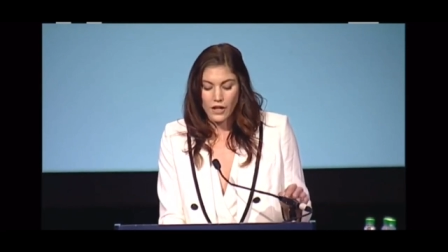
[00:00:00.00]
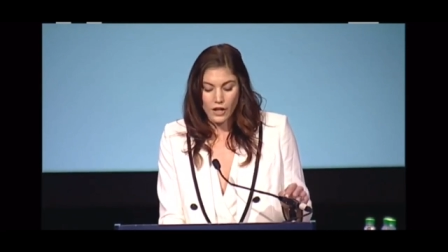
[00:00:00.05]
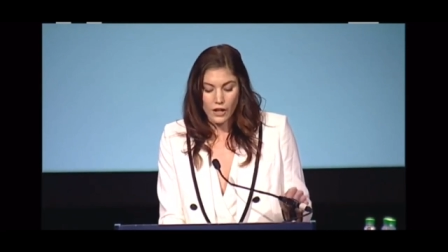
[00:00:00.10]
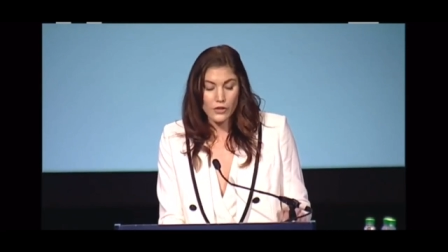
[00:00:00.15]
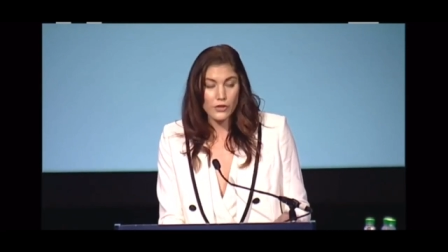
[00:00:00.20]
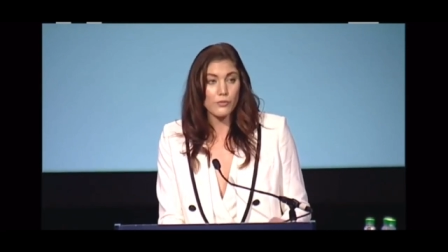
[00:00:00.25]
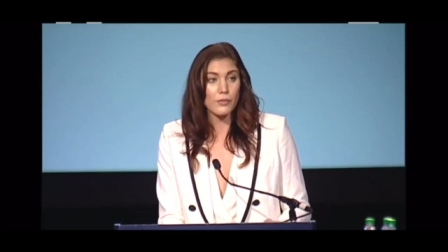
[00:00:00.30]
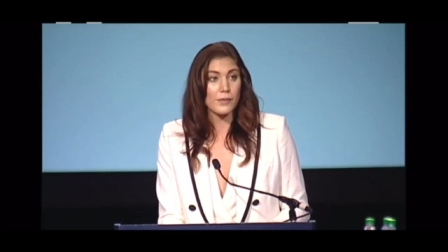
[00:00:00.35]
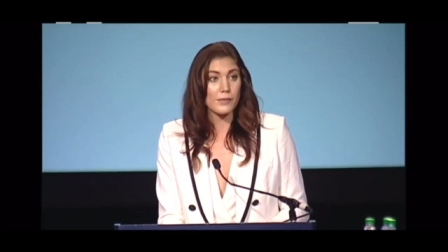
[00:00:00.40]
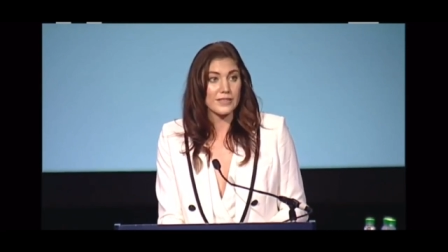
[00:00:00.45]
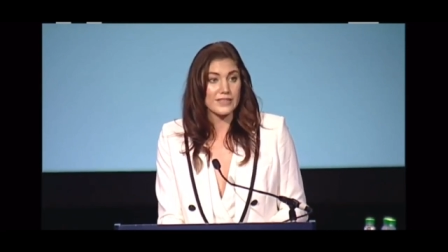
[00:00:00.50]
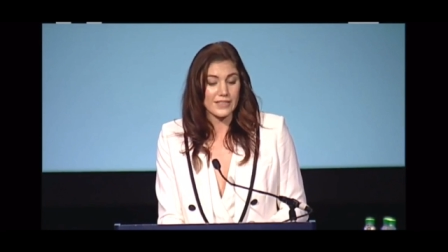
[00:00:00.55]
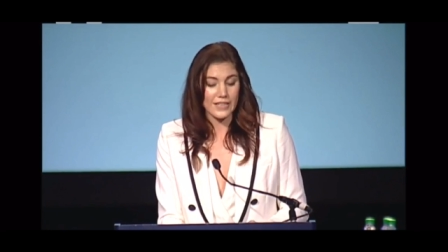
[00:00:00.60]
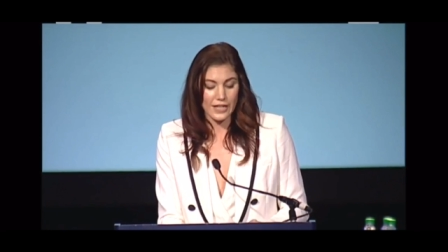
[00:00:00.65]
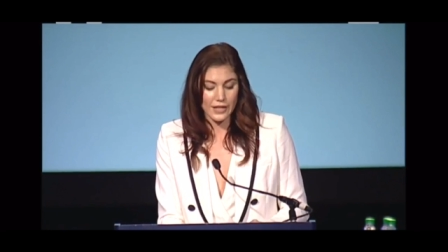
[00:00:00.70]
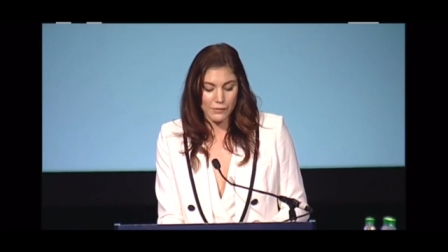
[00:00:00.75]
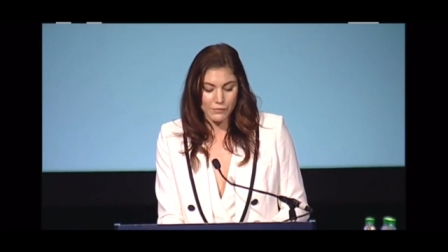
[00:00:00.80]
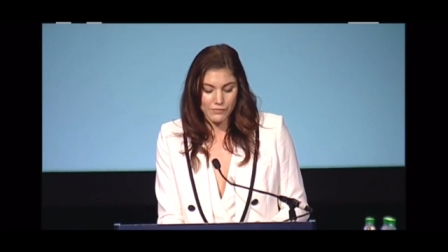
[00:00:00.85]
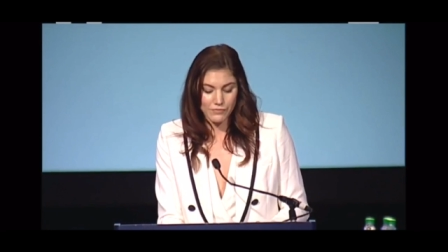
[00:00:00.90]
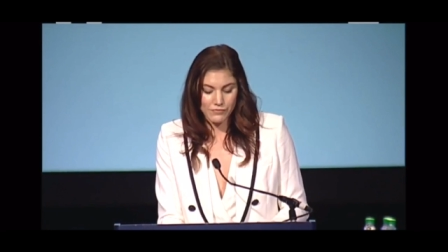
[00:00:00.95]
on the women's
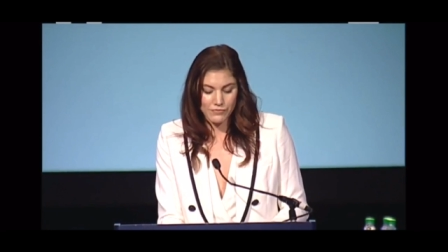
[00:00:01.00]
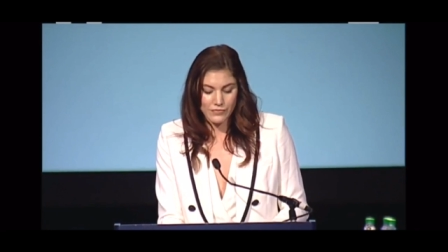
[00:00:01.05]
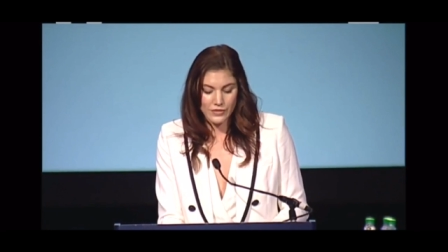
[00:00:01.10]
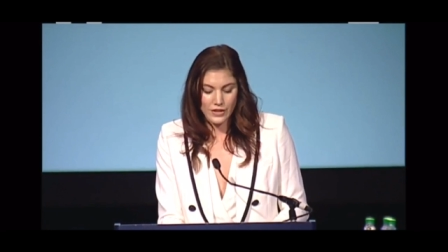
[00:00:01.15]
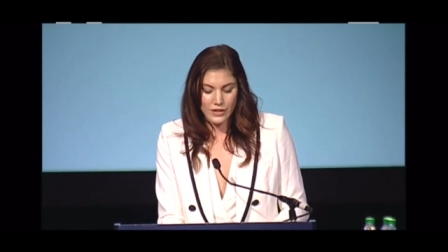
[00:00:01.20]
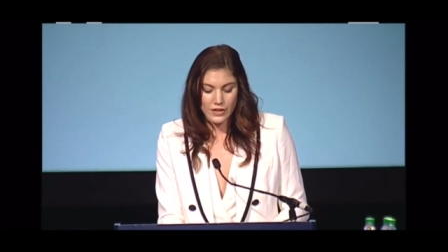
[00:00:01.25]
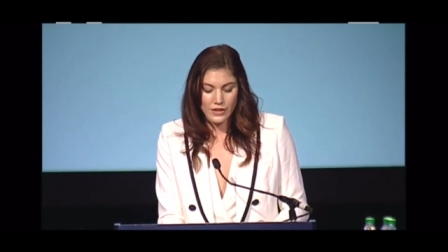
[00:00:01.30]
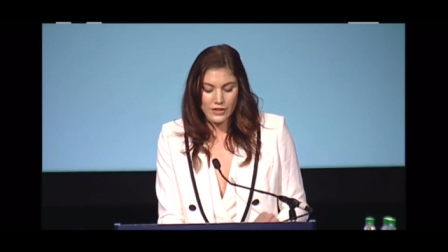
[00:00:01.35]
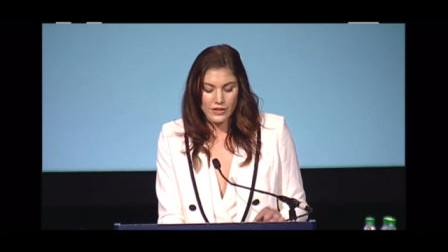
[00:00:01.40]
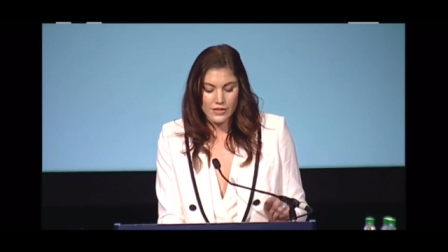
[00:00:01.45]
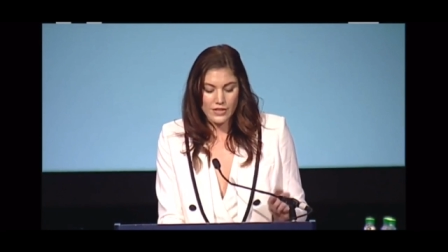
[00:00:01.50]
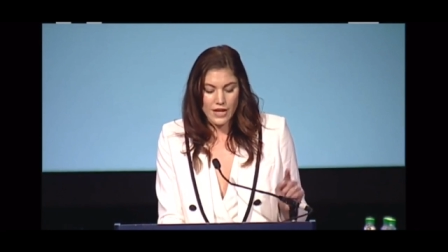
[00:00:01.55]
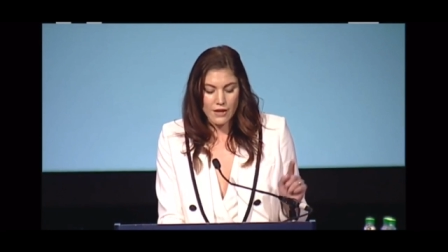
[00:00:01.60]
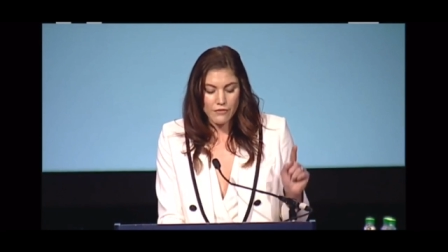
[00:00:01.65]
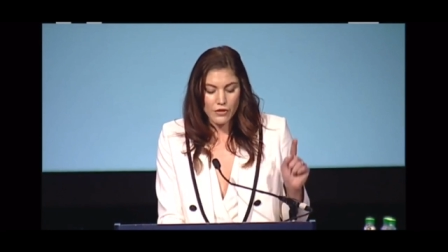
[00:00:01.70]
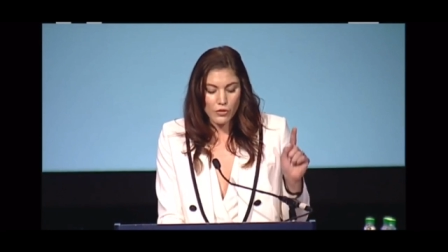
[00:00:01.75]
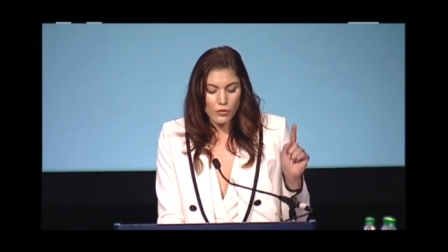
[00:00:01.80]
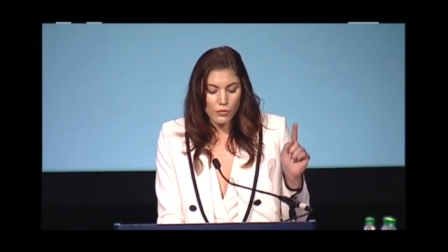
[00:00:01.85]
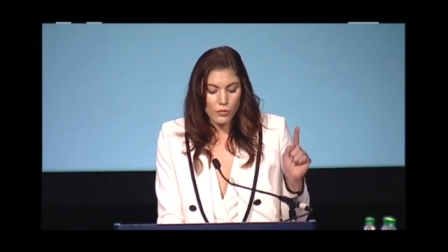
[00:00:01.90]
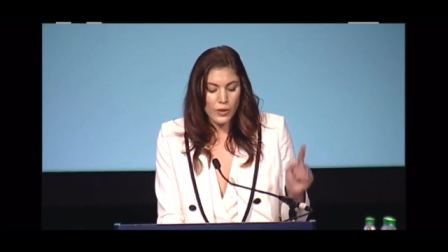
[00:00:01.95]
game,
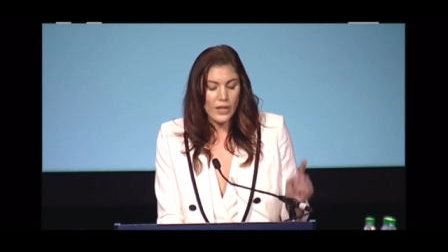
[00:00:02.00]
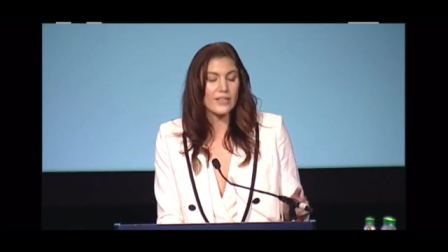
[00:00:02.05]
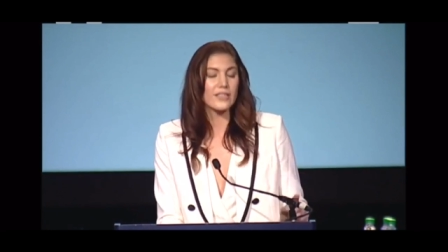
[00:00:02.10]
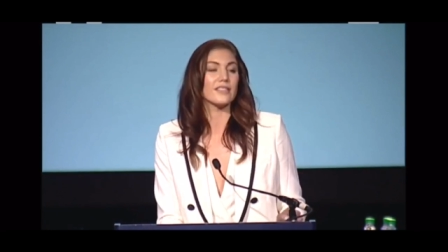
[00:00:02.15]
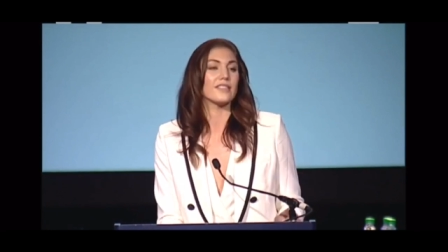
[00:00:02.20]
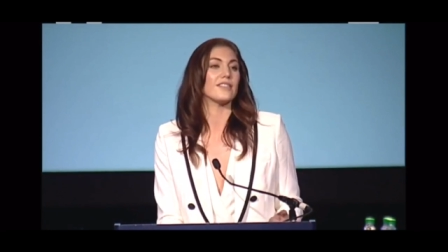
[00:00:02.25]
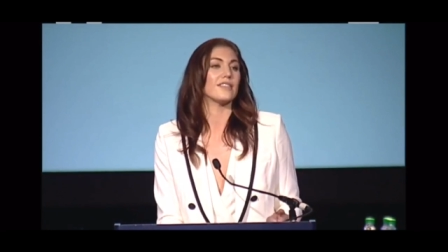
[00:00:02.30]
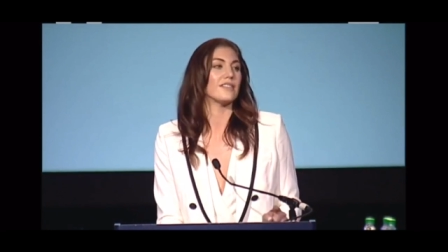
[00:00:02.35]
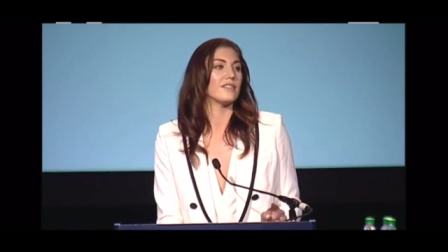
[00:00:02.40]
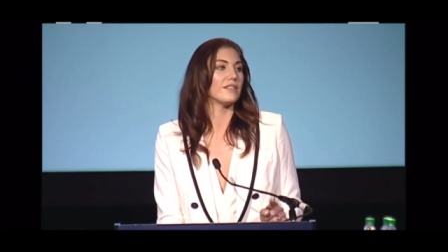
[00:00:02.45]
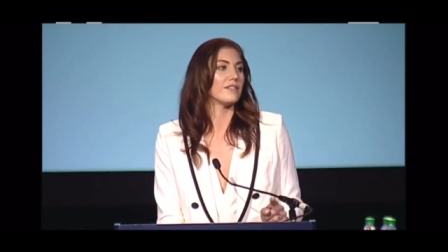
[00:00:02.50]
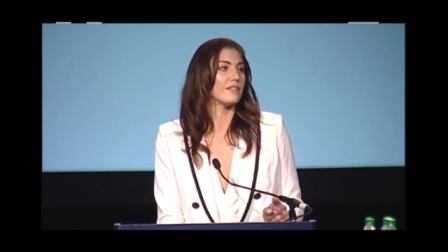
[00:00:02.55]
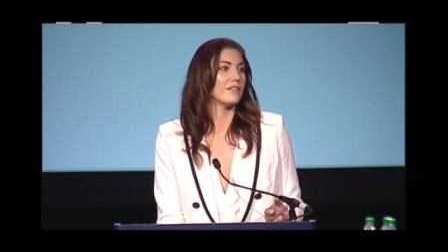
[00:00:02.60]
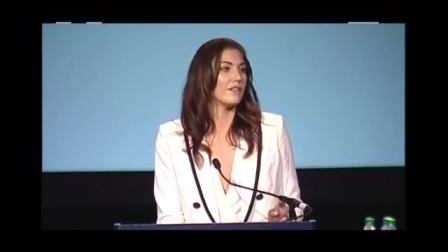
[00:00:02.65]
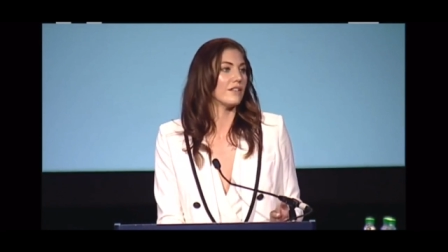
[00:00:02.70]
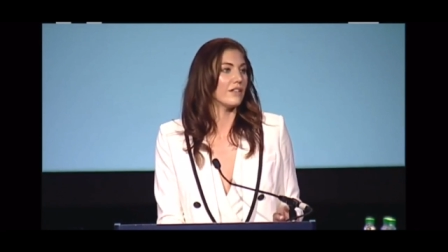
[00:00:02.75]
never once